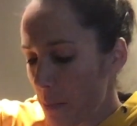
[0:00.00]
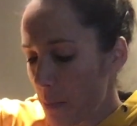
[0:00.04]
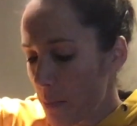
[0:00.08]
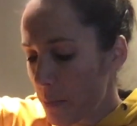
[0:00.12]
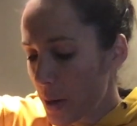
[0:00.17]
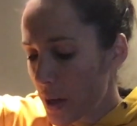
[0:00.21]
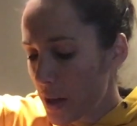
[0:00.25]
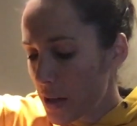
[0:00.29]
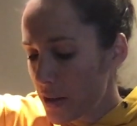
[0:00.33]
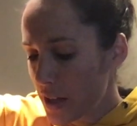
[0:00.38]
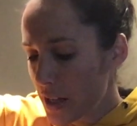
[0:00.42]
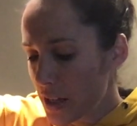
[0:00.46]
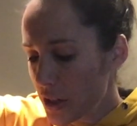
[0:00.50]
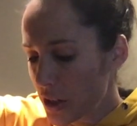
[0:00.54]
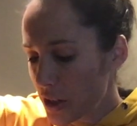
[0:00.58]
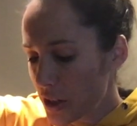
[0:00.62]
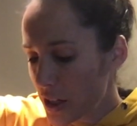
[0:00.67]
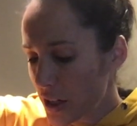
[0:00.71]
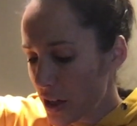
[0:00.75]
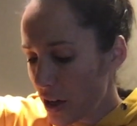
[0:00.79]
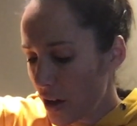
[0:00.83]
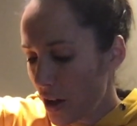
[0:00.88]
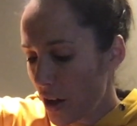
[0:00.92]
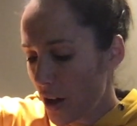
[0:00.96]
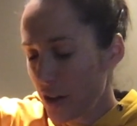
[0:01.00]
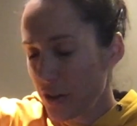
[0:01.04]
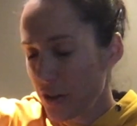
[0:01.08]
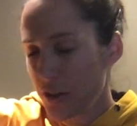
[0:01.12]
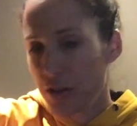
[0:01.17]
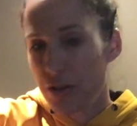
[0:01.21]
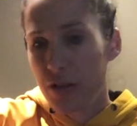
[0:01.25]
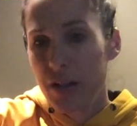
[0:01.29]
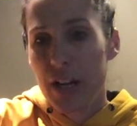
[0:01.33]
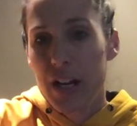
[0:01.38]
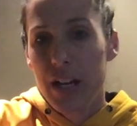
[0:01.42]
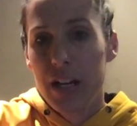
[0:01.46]
But then you're going to
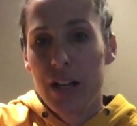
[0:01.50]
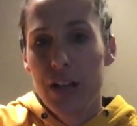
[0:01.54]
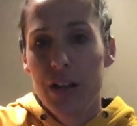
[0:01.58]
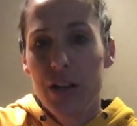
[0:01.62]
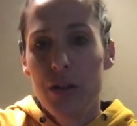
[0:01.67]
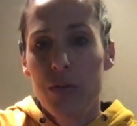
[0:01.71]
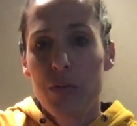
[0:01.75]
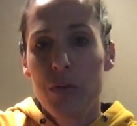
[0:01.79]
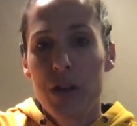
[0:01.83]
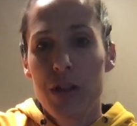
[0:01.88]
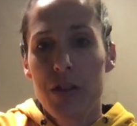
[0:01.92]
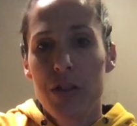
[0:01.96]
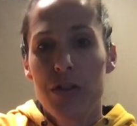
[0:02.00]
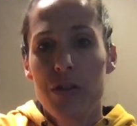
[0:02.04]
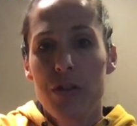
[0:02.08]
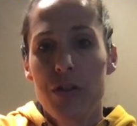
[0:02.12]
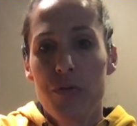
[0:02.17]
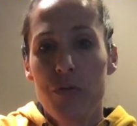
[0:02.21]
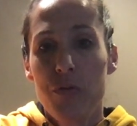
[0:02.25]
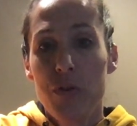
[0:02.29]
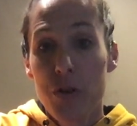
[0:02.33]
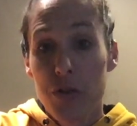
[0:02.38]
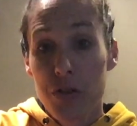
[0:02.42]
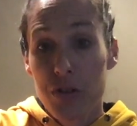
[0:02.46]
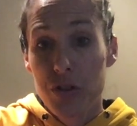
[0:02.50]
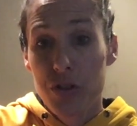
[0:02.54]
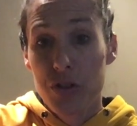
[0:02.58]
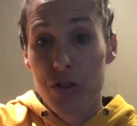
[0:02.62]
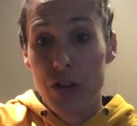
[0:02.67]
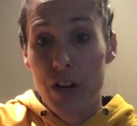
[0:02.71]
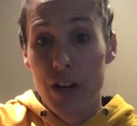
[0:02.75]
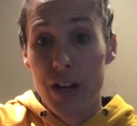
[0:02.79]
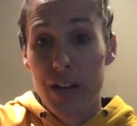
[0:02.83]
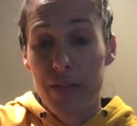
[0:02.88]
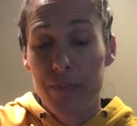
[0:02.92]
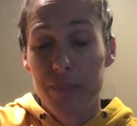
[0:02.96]
alternate it with the 4th
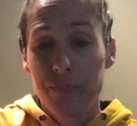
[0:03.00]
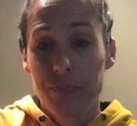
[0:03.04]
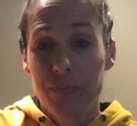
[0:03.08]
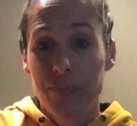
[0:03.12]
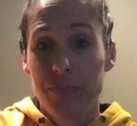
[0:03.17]
string.